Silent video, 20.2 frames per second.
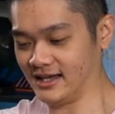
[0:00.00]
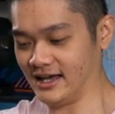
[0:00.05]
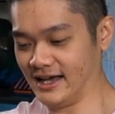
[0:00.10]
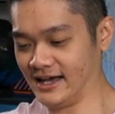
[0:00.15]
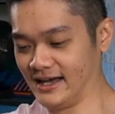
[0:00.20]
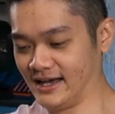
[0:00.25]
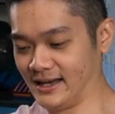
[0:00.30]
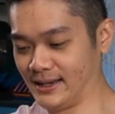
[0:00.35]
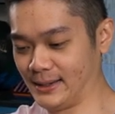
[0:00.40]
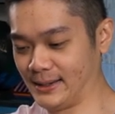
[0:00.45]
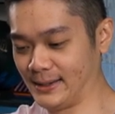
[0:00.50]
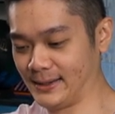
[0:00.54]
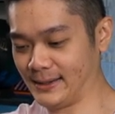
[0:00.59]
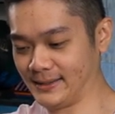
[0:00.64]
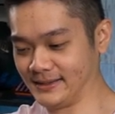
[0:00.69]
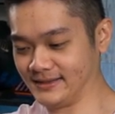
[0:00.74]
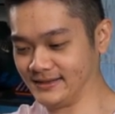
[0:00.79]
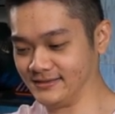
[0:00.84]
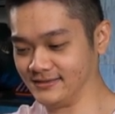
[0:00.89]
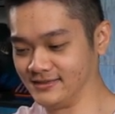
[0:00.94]

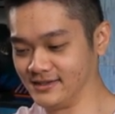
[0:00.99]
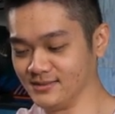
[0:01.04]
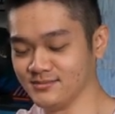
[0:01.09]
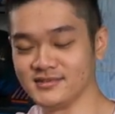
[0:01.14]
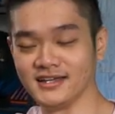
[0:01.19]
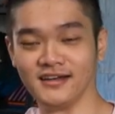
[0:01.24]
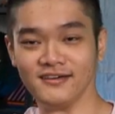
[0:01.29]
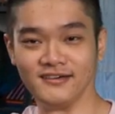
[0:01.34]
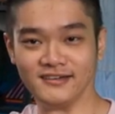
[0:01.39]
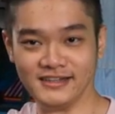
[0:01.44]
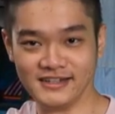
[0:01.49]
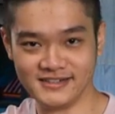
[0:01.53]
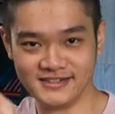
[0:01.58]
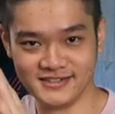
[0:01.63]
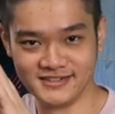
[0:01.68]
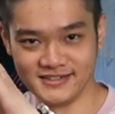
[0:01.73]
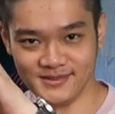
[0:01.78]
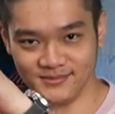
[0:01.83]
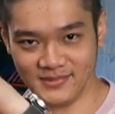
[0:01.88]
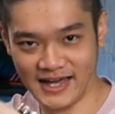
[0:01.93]
Terms and
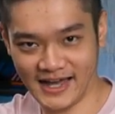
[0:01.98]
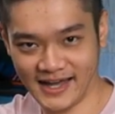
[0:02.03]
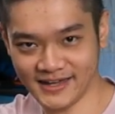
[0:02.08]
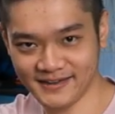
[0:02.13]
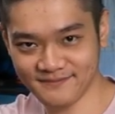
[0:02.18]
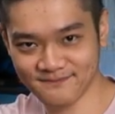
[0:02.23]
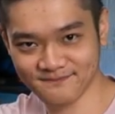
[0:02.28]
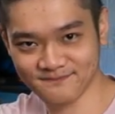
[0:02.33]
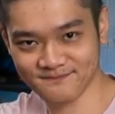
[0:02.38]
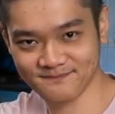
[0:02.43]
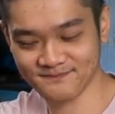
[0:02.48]
conditions apply.